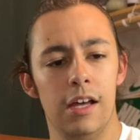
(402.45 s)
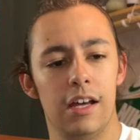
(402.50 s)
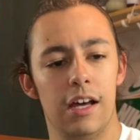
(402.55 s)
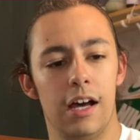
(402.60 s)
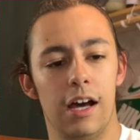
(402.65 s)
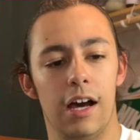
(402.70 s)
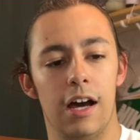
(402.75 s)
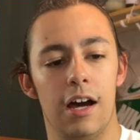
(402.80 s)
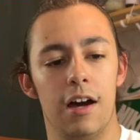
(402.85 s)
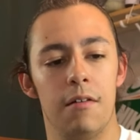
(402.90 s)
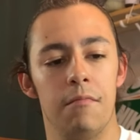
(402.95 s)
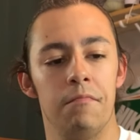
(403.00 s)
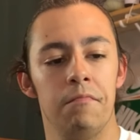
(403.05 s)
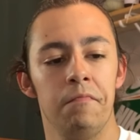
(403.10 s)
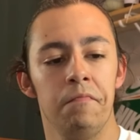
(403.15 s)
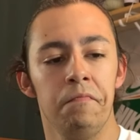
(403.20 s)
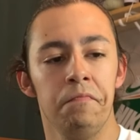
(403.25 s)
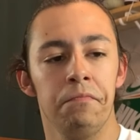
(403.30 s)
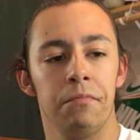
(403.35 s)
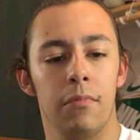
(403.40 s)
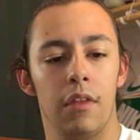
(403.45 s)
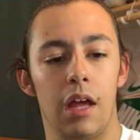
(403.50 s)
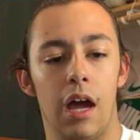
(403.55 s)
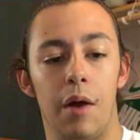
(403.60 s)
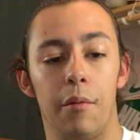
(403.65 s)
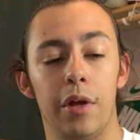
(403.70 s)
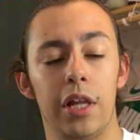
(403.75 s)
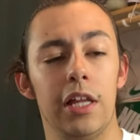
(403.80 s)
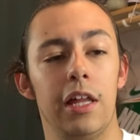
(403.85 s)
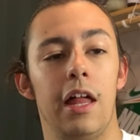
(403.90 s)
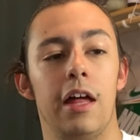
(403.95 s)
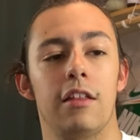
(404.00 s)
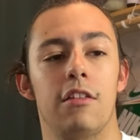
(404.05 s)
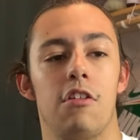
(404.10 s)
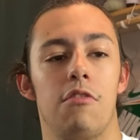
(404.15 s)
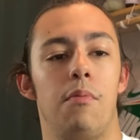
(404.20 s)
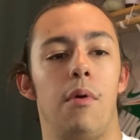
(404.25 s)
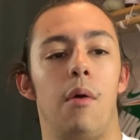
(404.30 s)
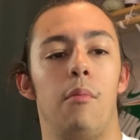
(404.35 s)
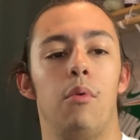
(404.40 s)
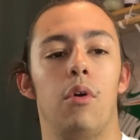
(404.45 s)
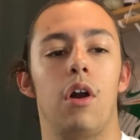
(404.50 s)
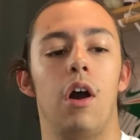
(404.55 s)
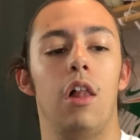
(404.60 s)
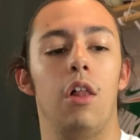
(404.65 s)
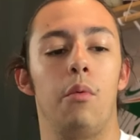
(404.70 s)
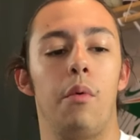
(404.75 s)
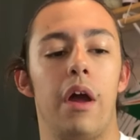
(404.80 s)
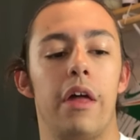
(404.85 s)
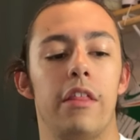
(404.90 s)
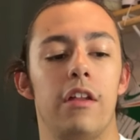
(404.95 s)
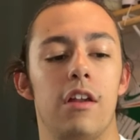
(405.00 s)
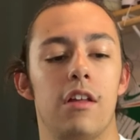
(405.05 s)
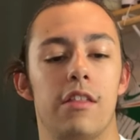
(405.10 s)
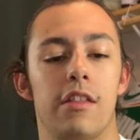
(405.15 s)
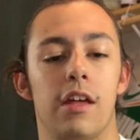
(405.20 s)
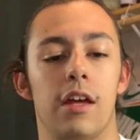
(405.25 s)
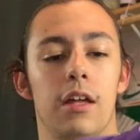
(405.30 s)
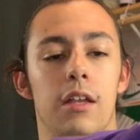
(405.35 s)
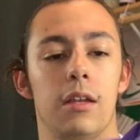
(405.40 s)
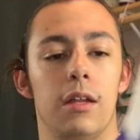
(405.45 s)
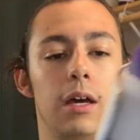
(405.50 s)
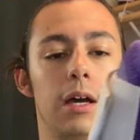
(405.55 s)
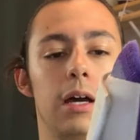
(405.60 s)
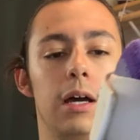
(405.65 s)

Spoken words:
I really like this purple colorway that it's in.